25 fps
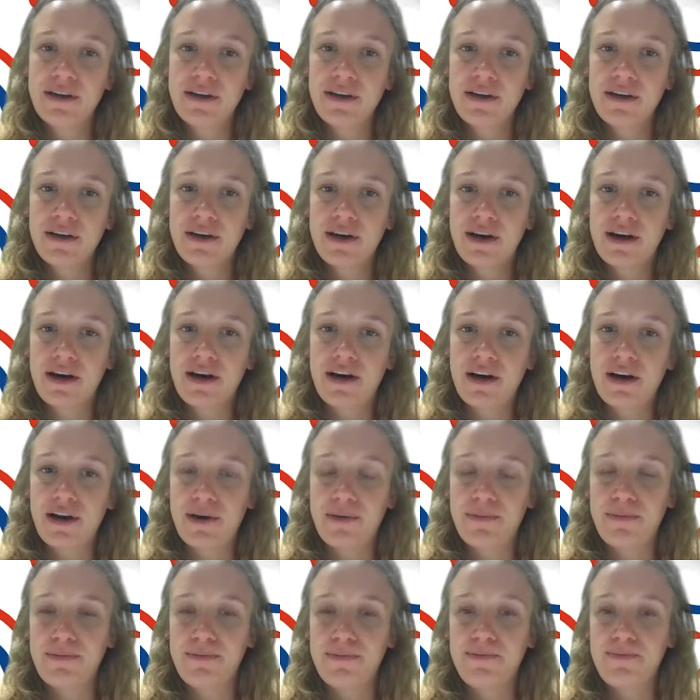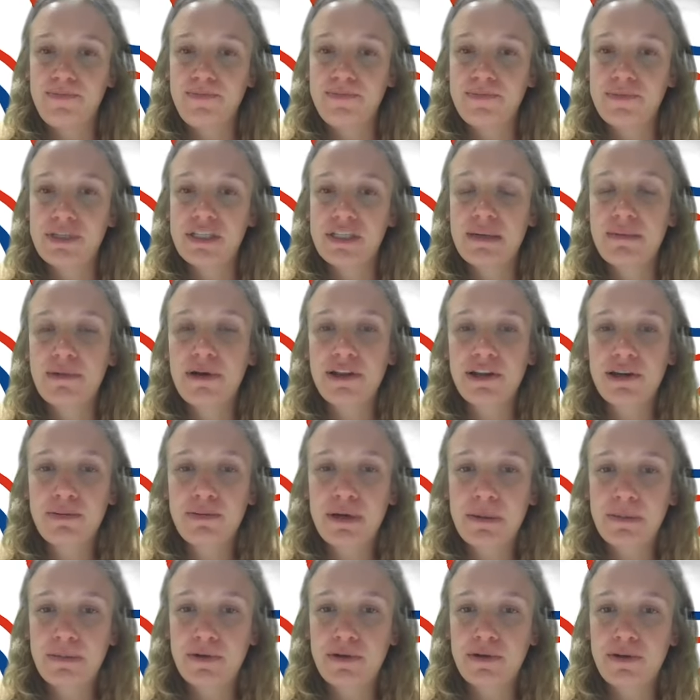um, some other
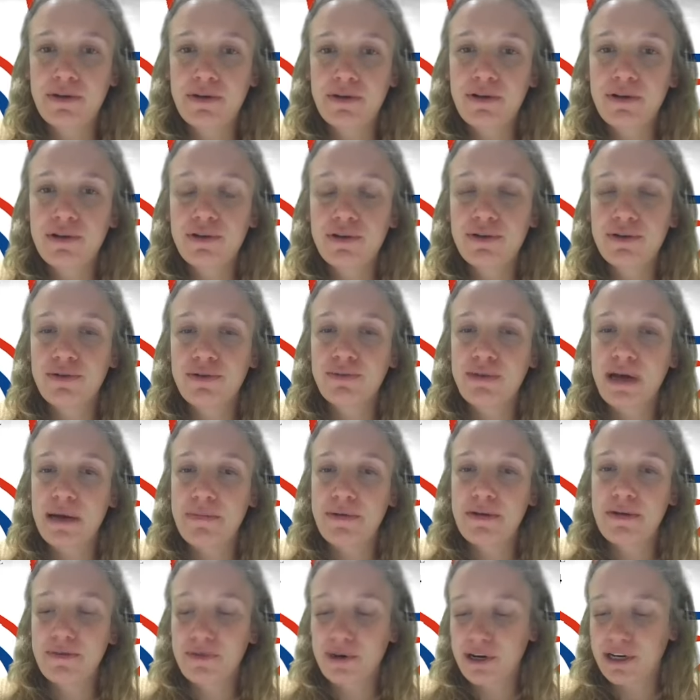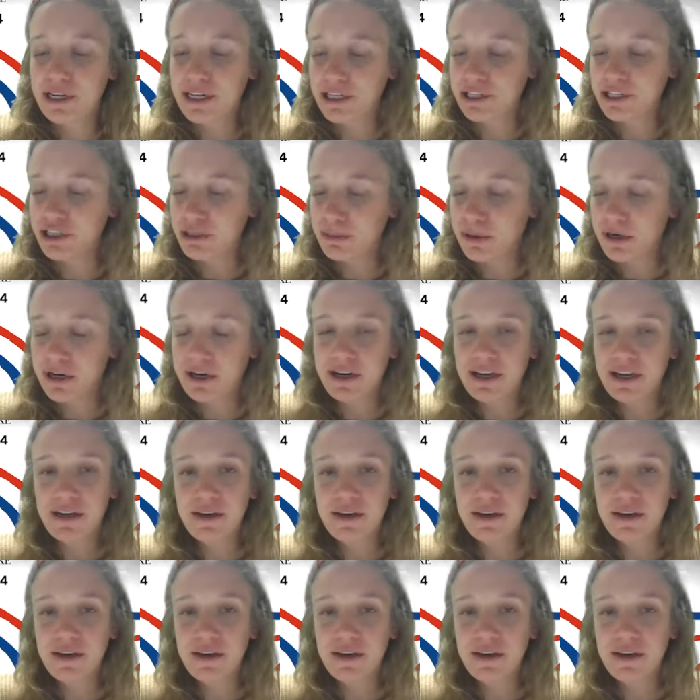people who might be running in your party?